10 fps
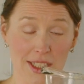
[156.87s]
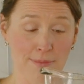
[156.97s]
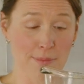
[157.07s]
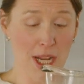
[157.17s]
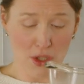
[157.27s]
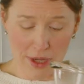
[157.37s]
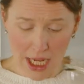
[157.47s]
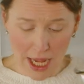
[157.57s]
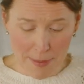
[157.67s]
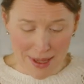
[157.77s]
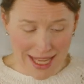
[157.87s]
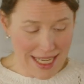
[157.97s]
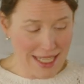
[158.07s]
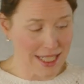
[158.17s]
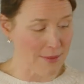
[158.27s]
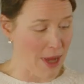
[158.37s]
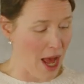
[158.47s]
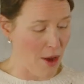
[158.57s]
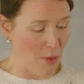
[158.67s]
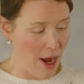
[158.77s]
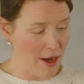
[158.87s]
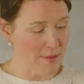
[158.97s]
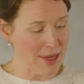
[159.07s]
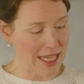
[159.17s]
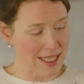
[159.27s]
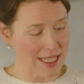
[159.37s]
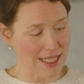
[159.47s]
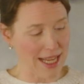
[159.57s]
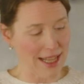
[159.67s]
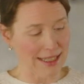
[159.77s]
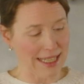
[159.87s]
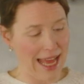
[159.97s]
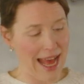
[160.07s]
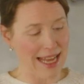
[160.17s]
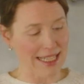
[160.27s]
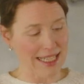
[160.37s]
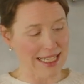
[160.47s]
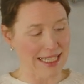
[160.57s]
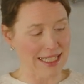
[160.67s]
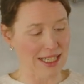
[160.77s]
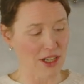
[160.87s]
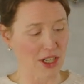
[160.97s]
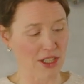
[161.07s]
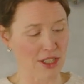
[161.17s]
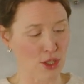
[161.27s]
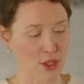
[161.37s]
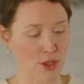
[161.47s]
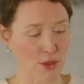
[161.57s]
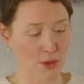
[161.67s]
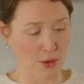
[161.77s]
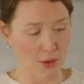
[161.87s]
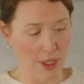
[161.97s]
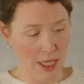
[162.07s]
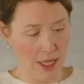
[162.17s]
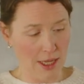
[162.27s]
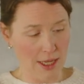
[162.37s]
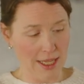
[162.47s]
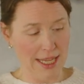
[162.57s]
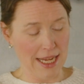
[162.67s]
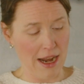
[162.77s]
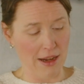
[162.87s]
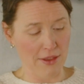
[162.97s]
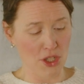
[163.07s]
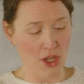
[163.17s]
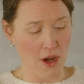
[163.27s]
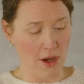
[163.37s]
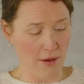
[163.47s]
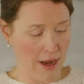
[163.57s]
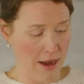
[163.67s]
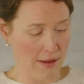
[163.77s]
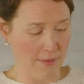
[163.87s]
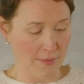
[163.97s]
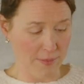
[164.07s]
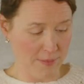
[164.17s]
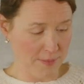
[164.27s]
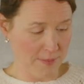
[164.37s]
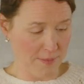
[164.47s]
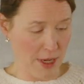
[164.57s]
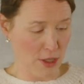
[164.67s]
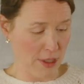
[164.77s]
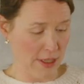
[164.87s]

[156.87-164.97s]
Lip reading: measuring cup in some hot water because it's a lot easier to get out of the jar, out of the measuring